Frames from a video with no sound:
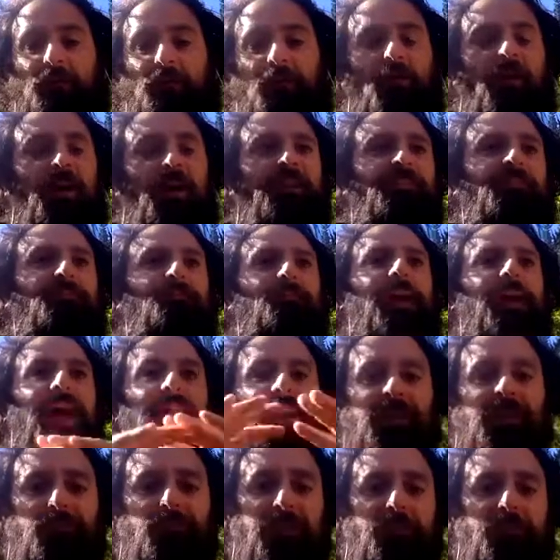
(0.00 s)
We want as
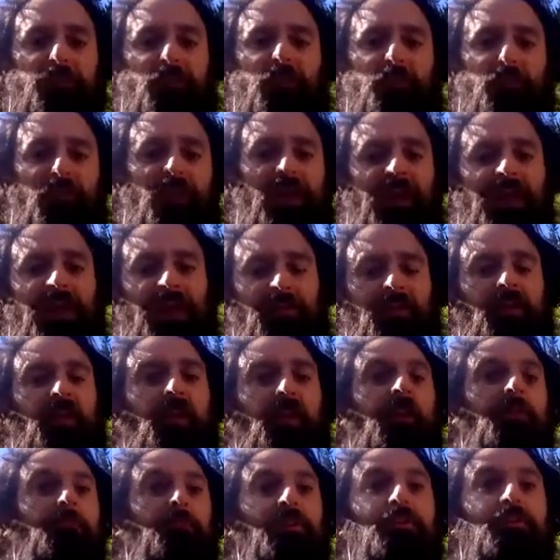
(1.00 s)
many people playing
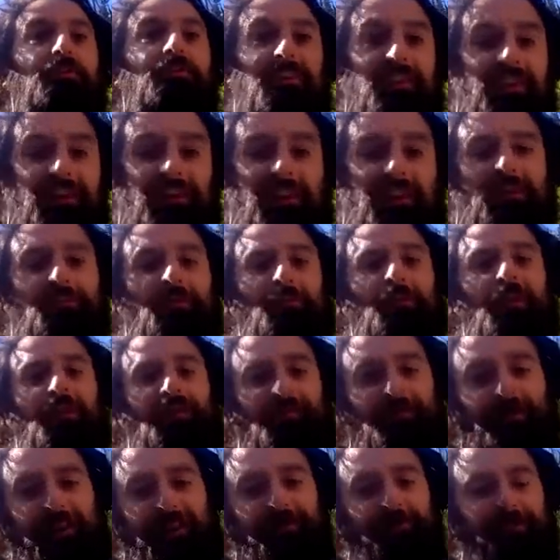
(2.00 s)
music, and we want as
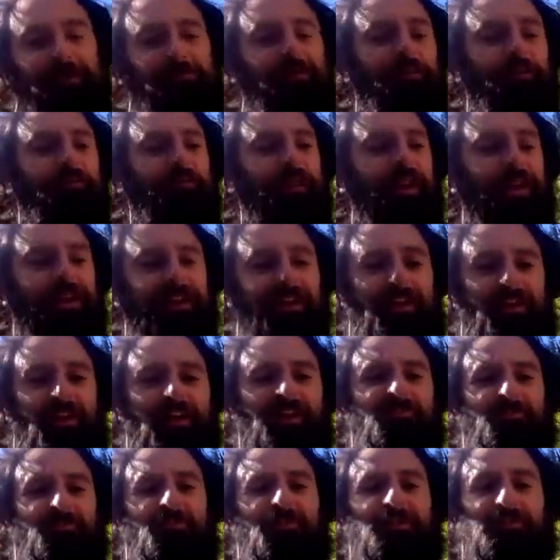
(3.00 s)
many people playing
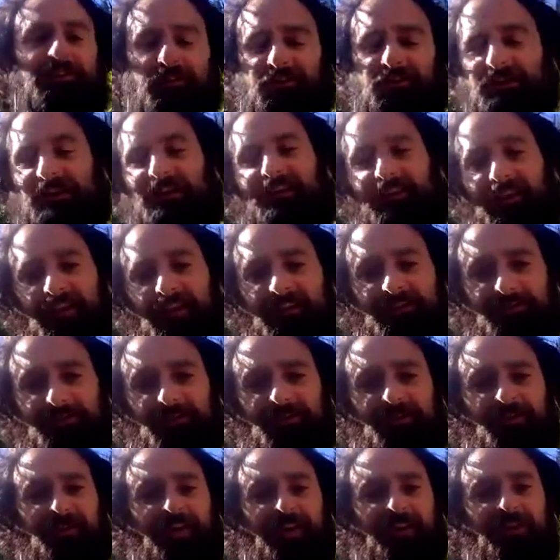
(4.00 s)
klezmer and learning
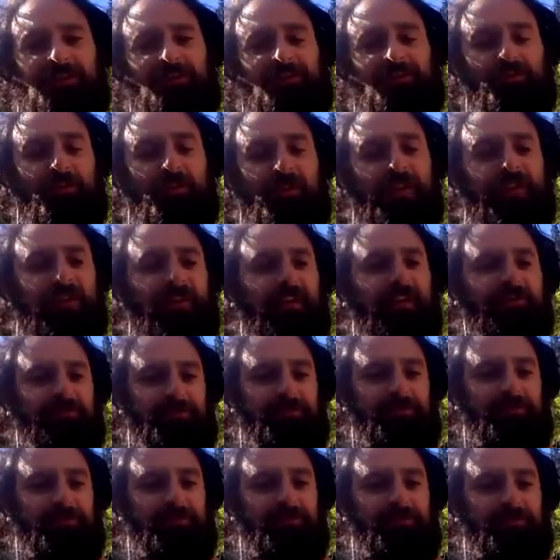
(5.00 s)
klezmer and enjoying
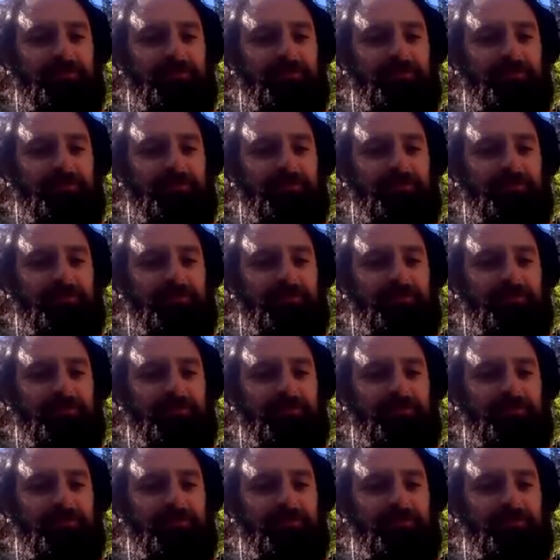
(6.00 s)
klezmer